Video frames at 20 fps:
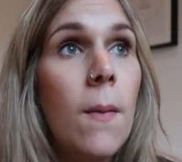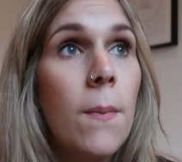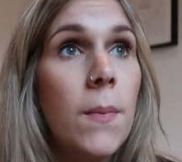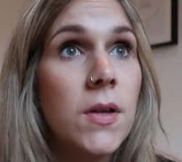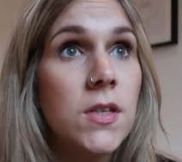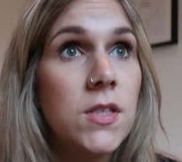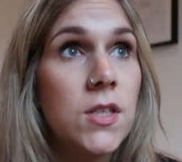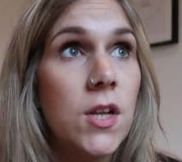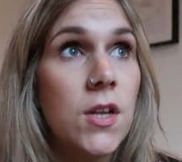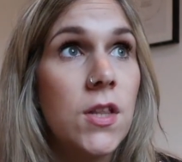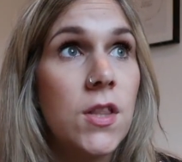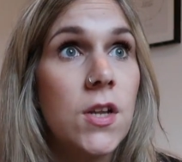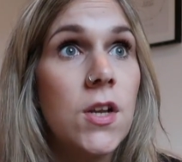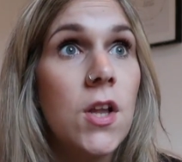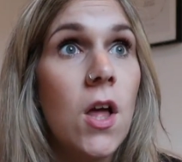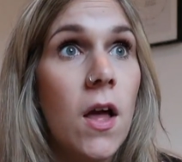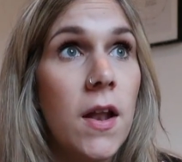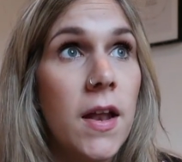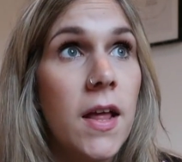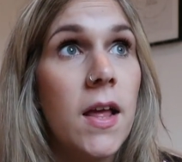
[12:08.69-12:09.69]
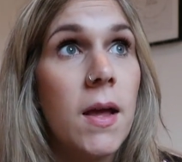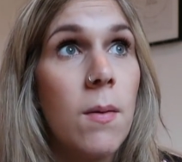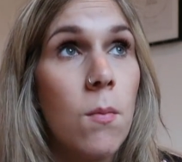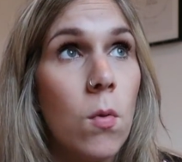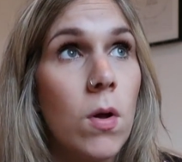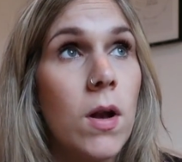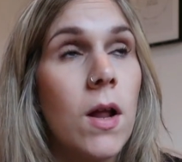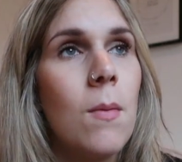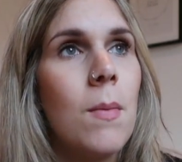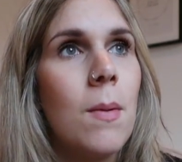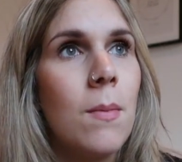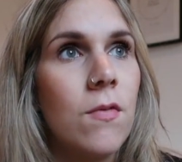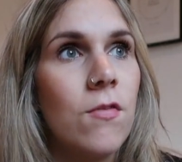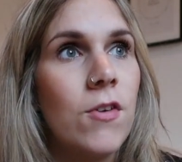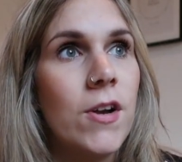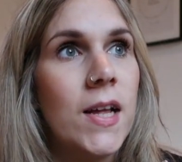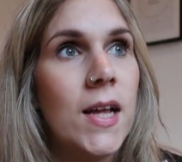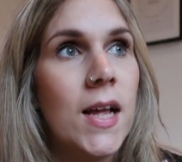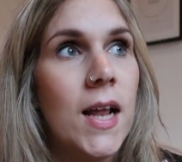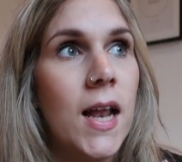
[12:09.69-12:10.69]
But so the 9 a.m. one, I remember
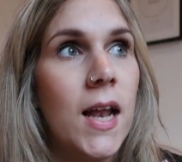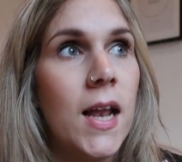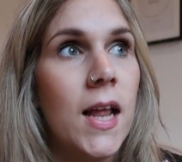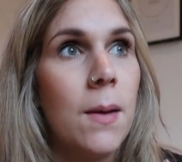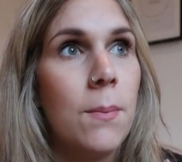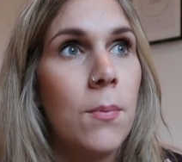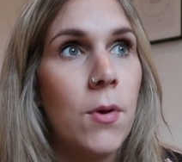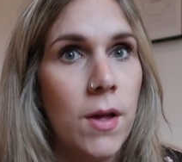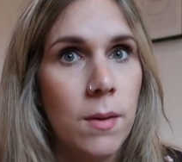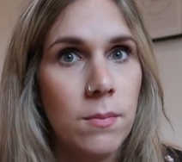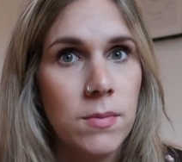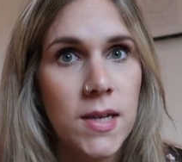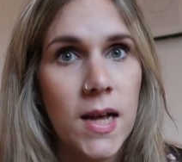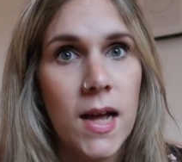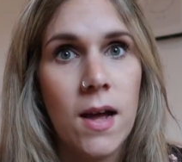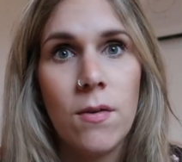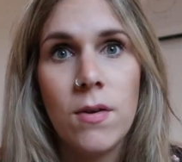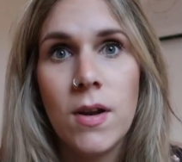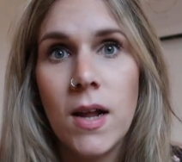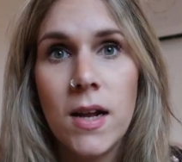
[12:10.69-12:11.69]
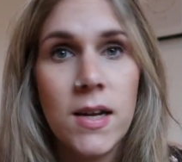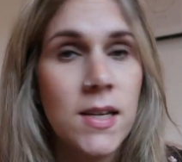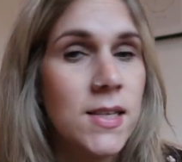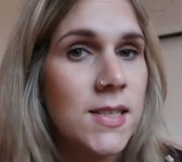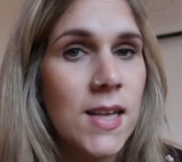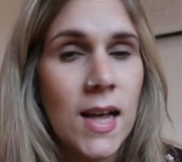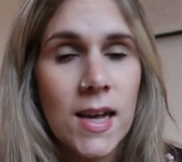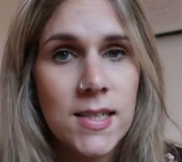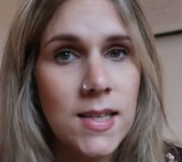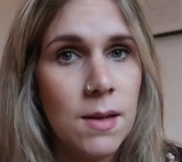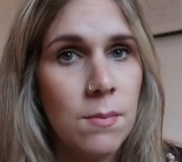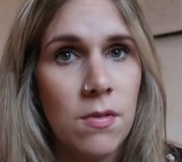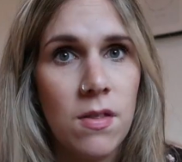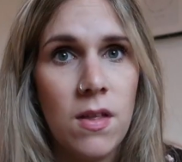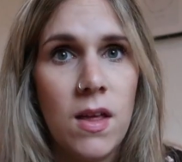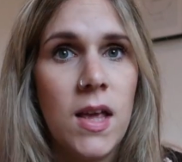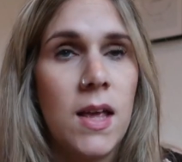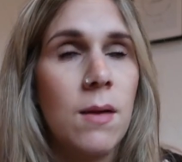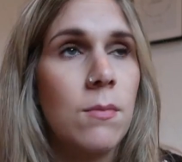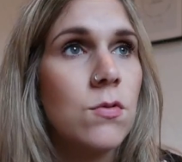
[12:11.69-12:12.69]
really clearly, I put him down, and exact same
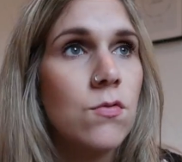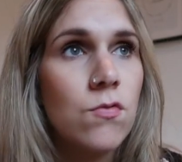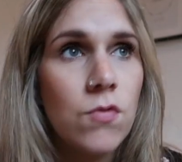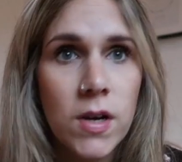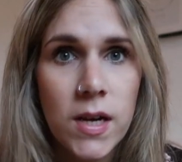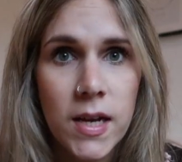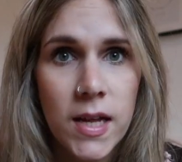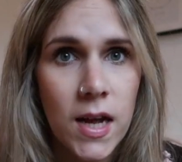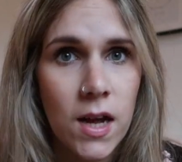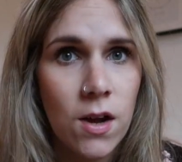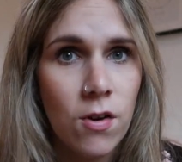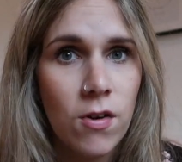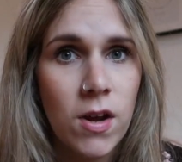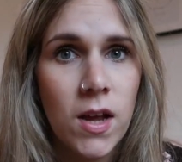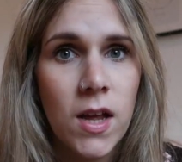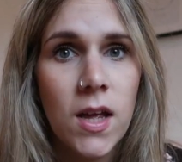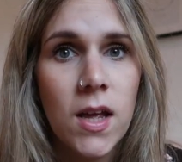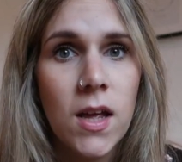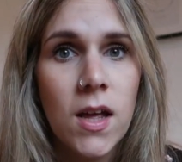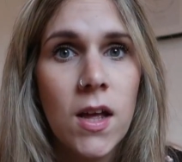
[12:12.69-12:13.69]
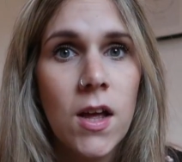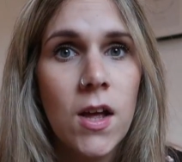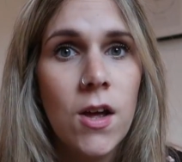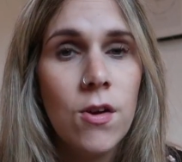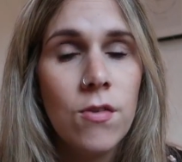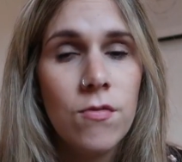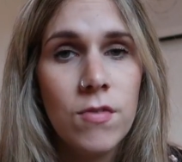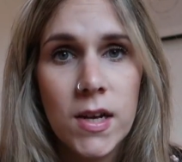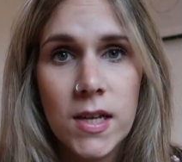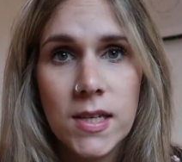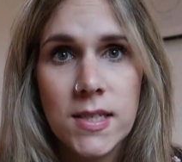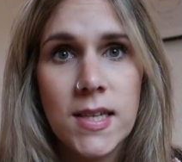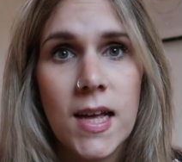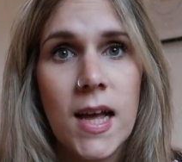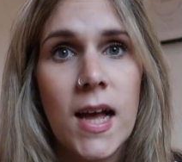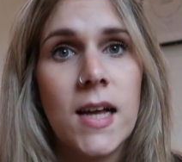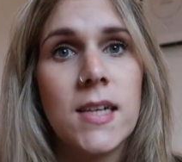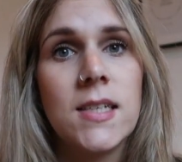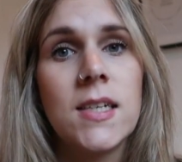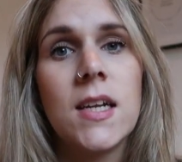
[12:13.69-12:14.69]
thing. He was really angry, really
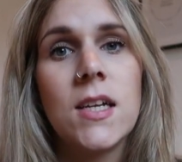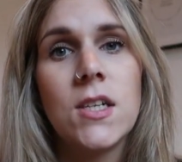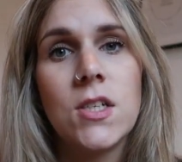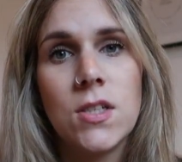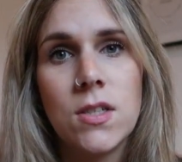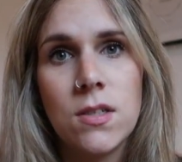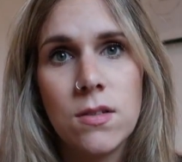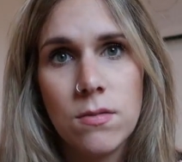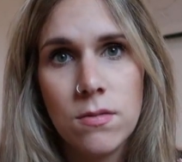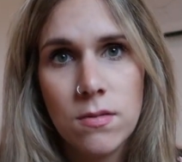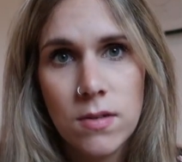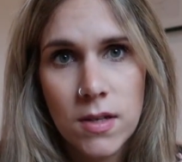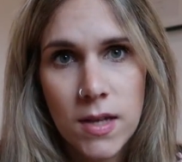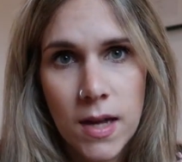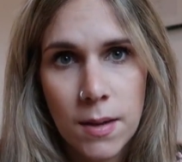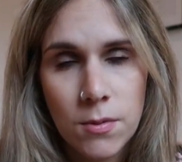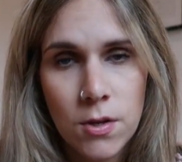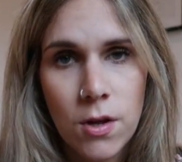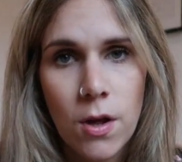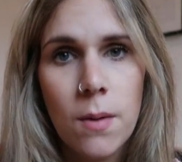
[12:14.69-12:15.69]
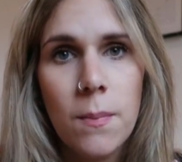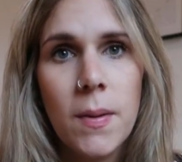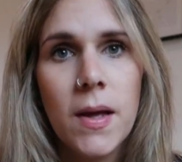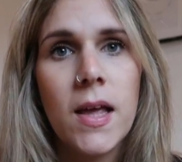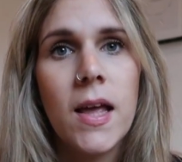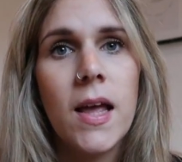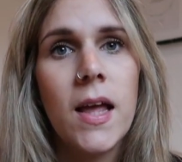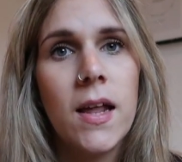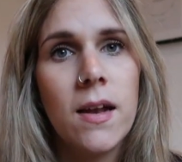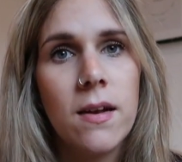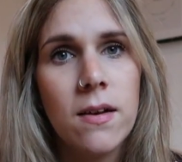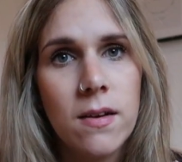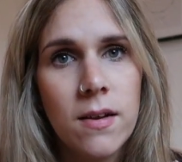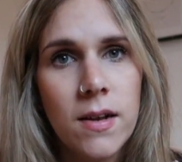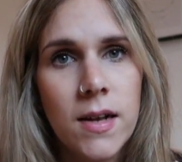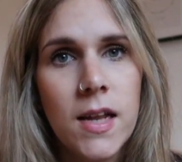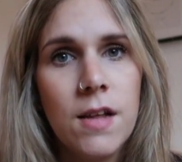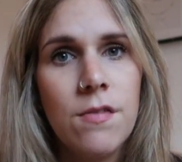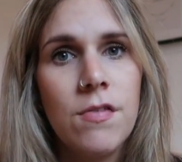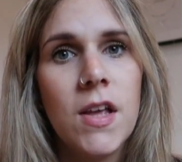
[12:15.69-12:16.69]
sad, and I just kept going back in,
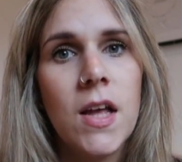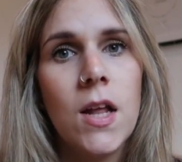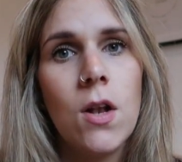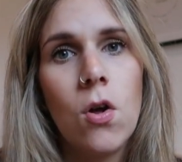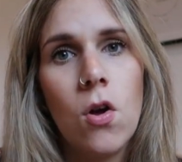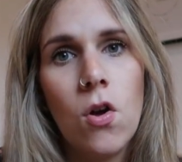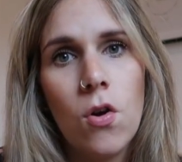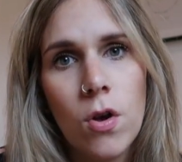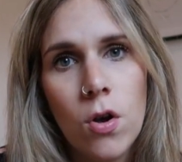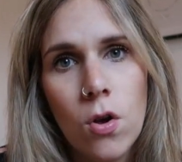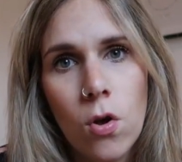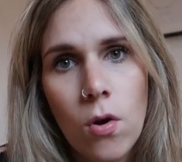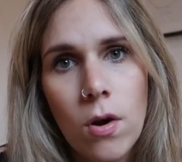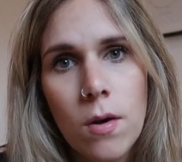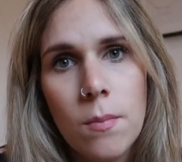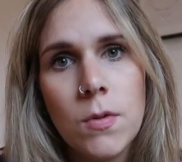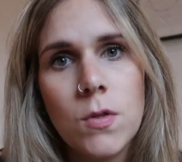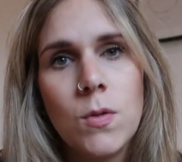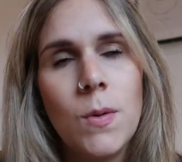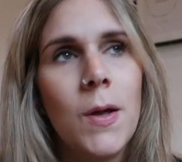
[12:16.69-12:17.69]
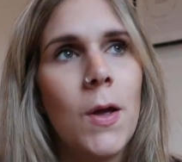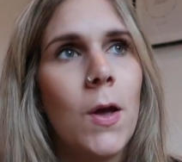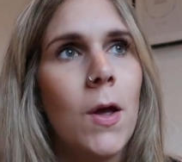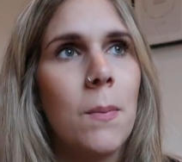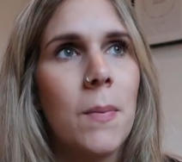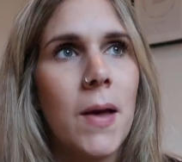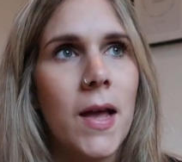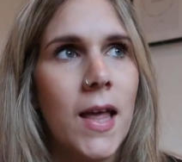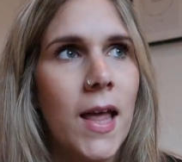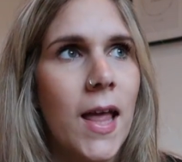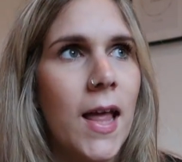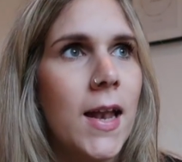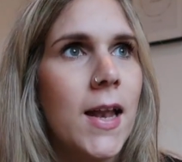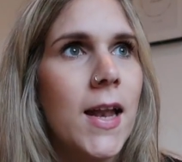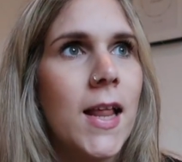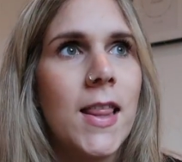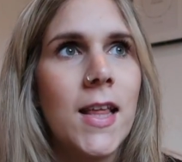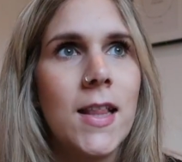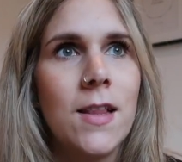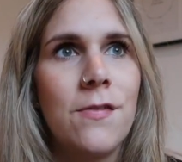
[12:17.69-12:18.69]
leaving it longer and longer in between going back in.
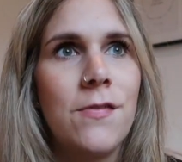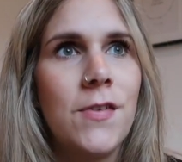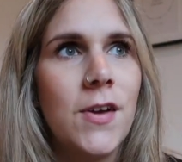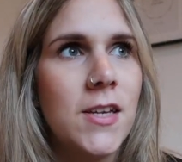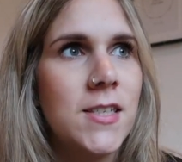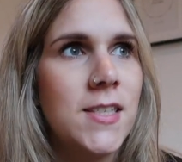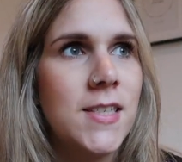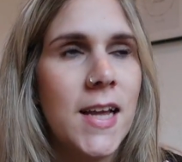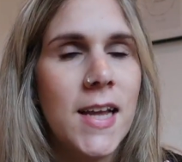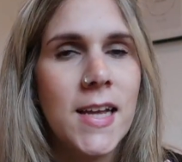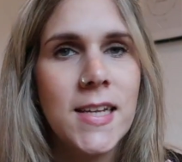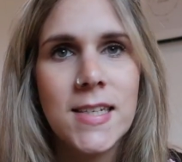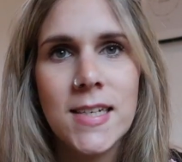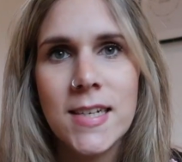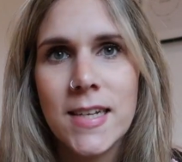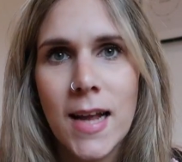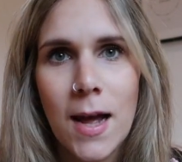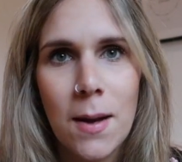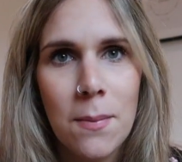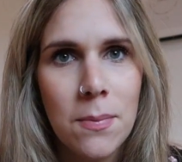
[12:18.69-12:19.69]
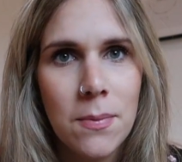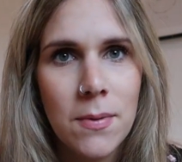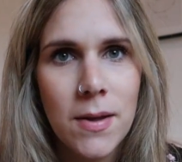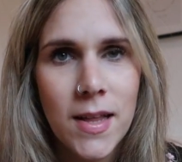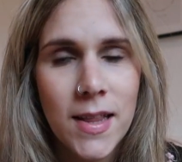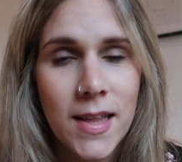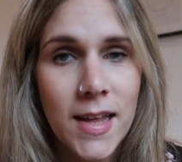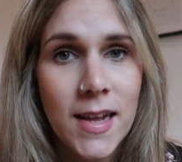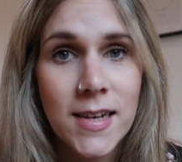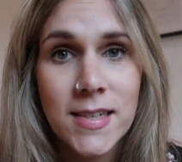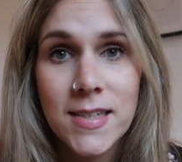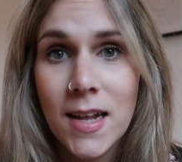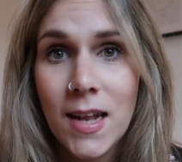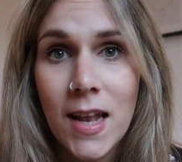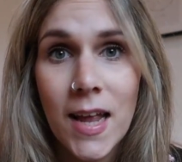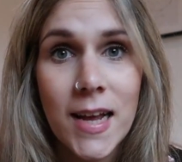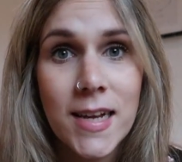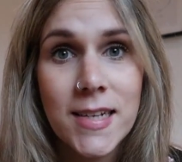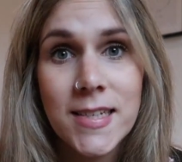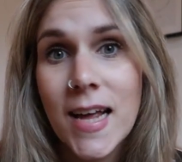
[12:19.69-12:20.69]
I think the first day he didn't nap in the end till
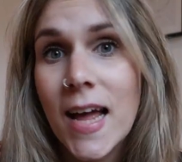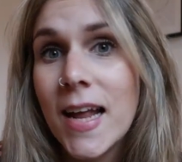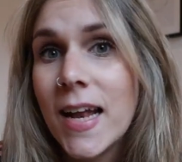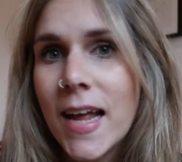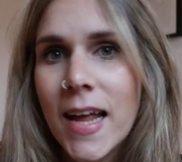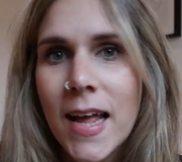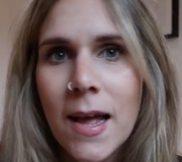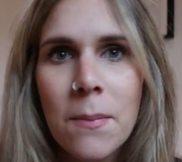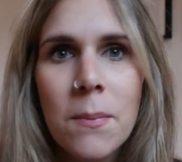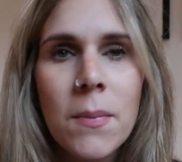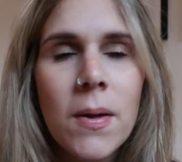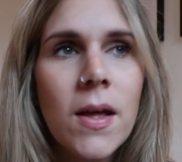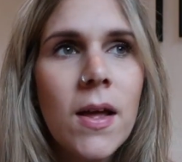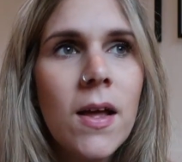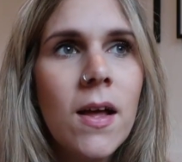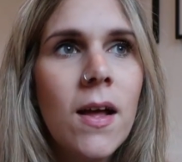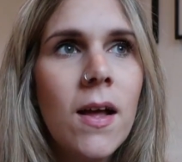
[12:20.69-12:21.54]
like 10 a.m.